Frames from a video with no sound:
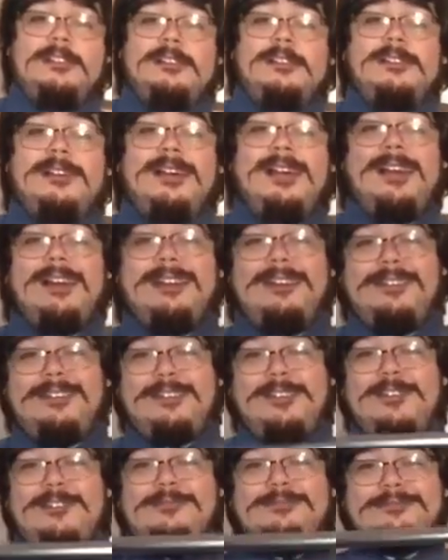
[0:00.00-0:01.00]
Ah, here you
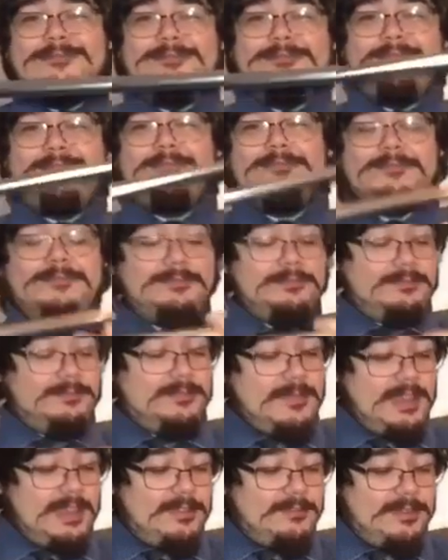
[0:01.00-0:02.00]
go.
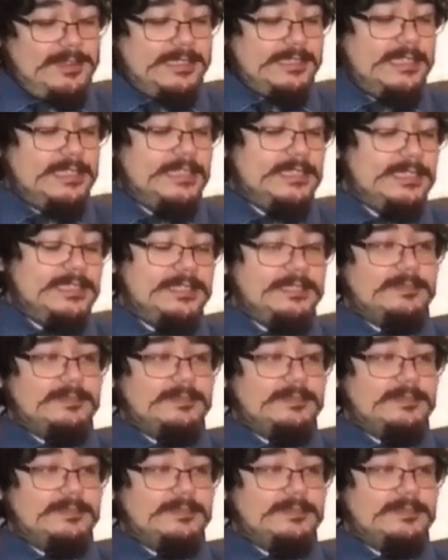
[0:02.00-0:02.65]
What's this?